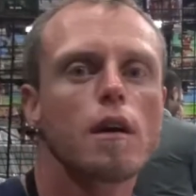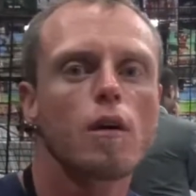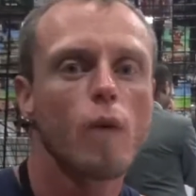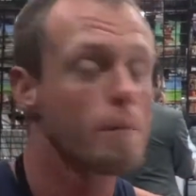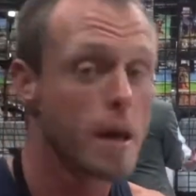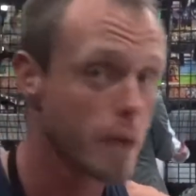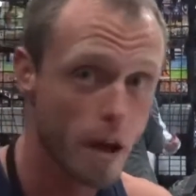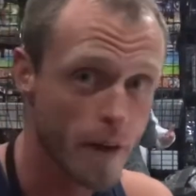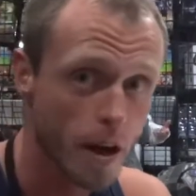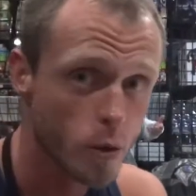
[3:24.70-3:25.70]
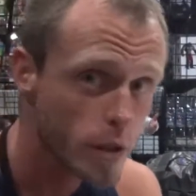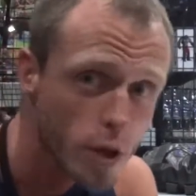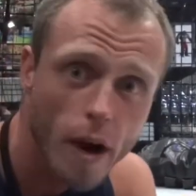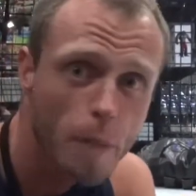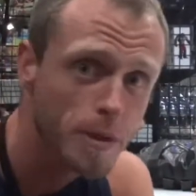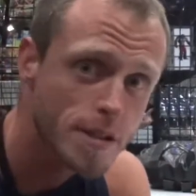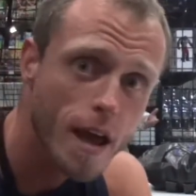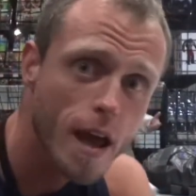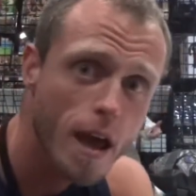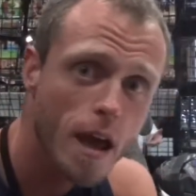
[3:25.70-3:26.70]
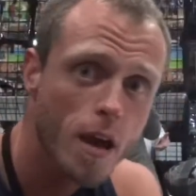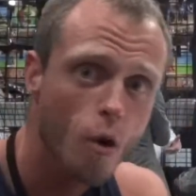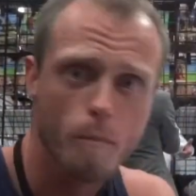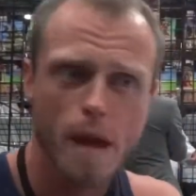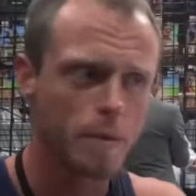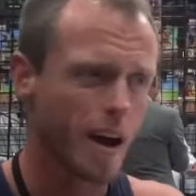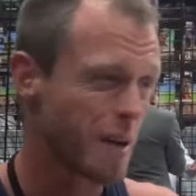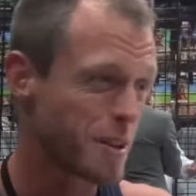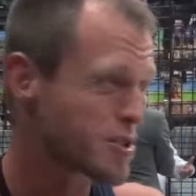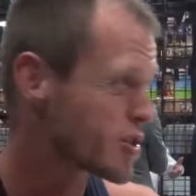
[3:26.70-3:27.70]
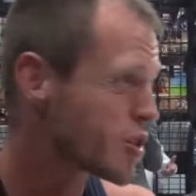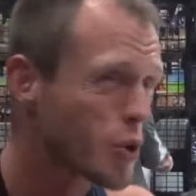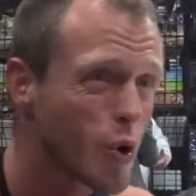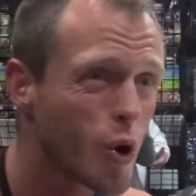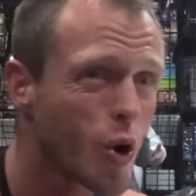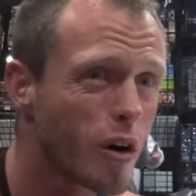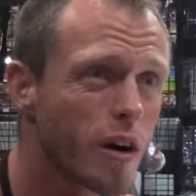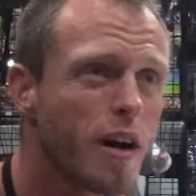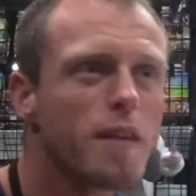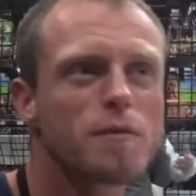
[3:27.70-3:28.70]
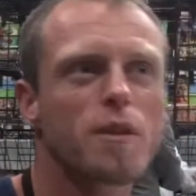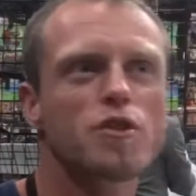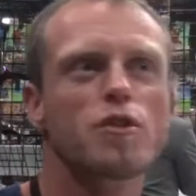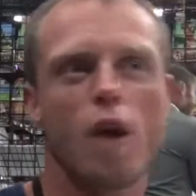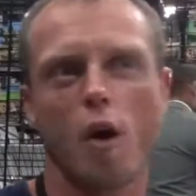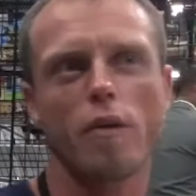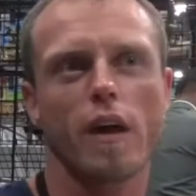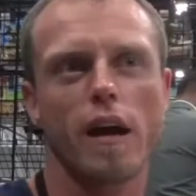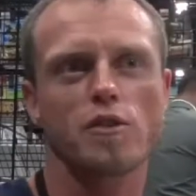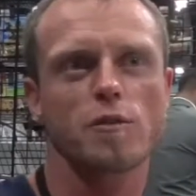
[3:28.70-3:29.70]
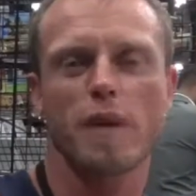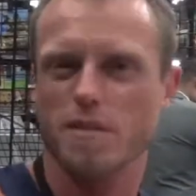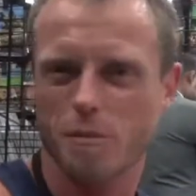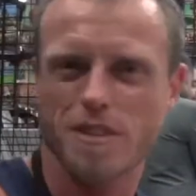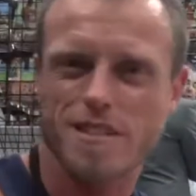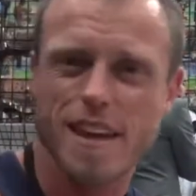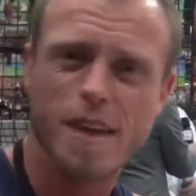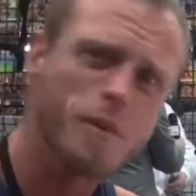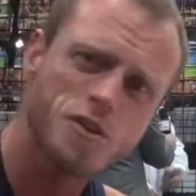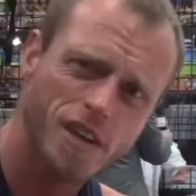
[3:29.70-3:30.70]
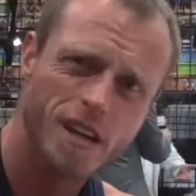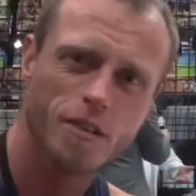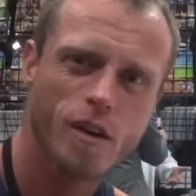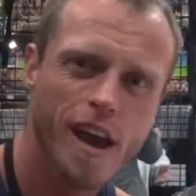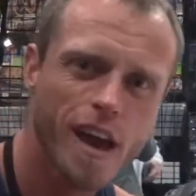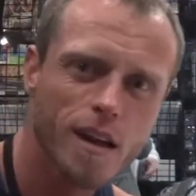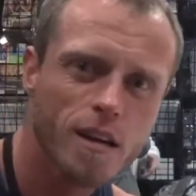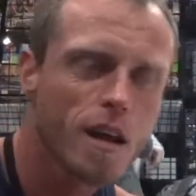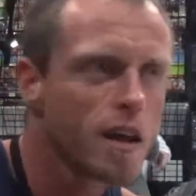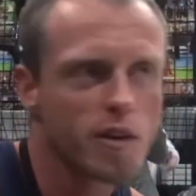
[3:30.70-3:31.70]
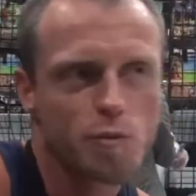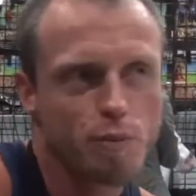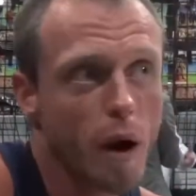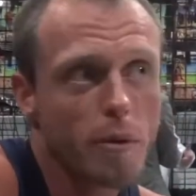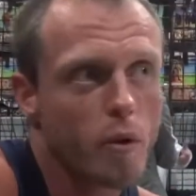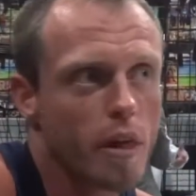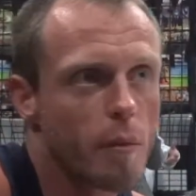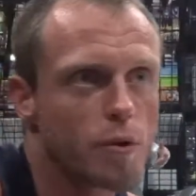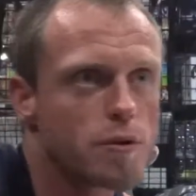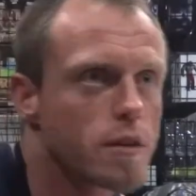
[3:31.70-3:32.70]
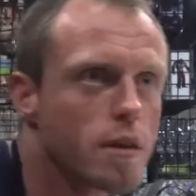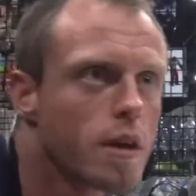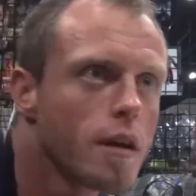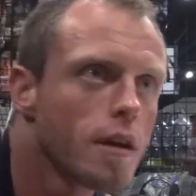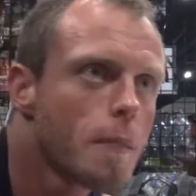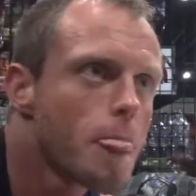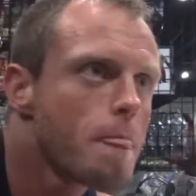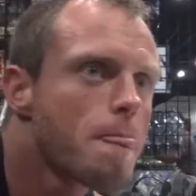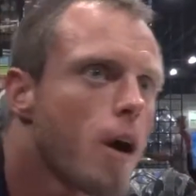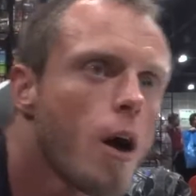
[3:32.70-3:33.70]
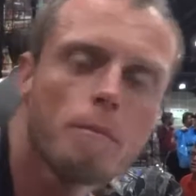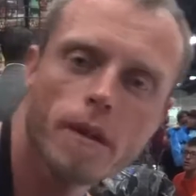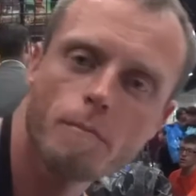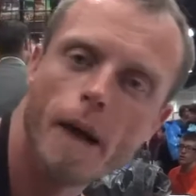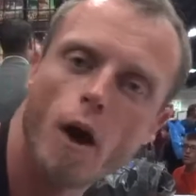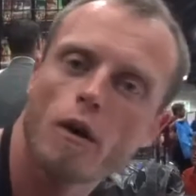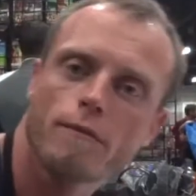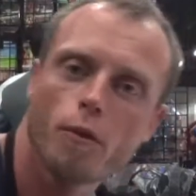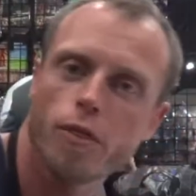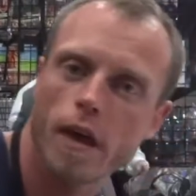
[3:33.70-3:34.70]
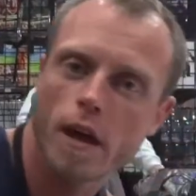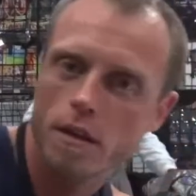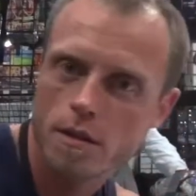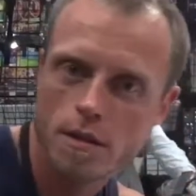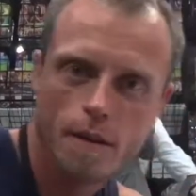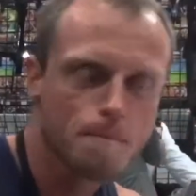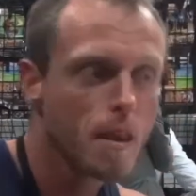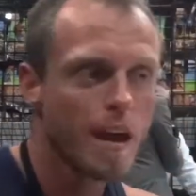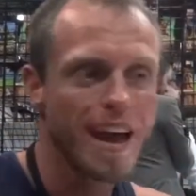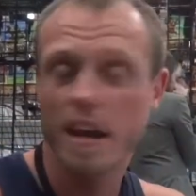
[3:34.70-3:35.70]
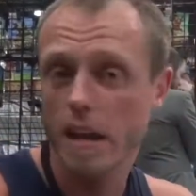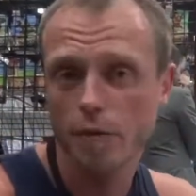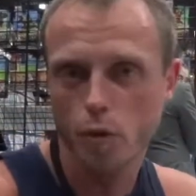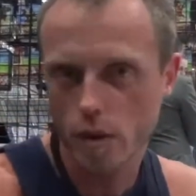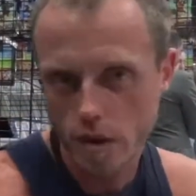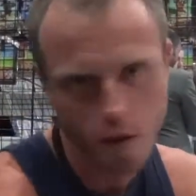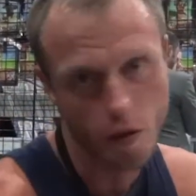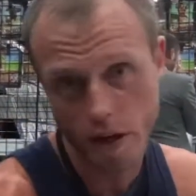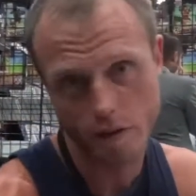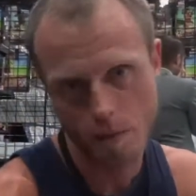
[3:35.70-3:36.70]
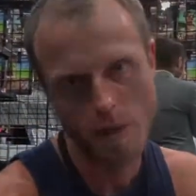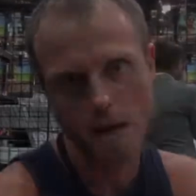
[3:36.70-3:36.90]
when maybe I've had a really crappy day, or maybe I'm insecure, or to know that I just made someone's day by shaking their hand is probably one of the most humbling, powerful things, and a gift really that they're giving me.